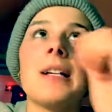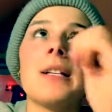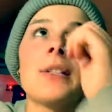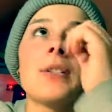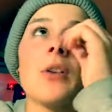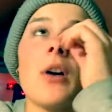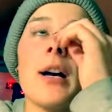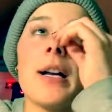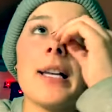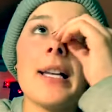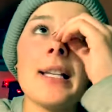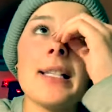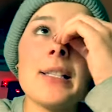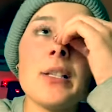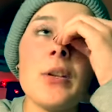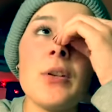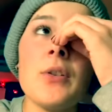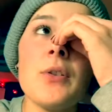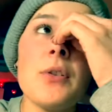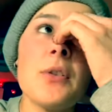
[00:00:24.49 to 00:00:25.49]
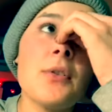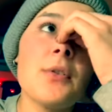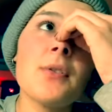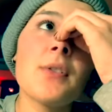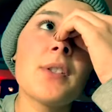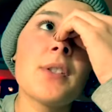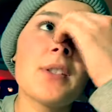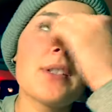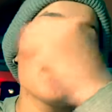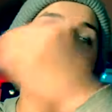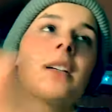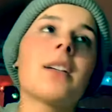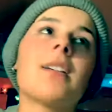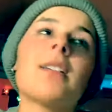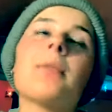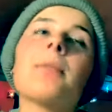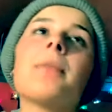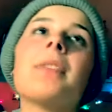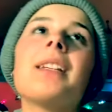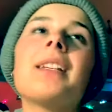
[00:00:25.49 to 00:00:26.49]
So I guess I'll use
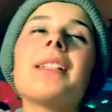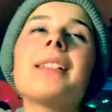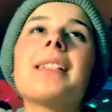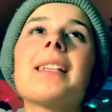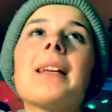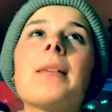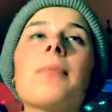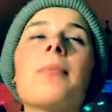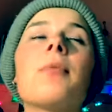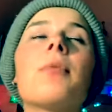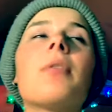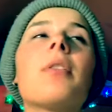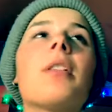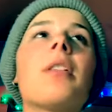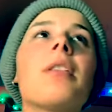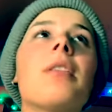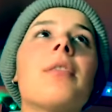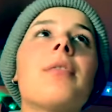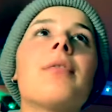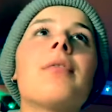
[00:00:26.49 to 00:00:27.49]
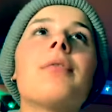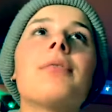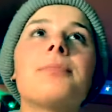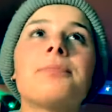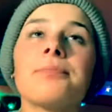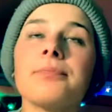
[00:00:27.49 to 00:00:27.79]
the example of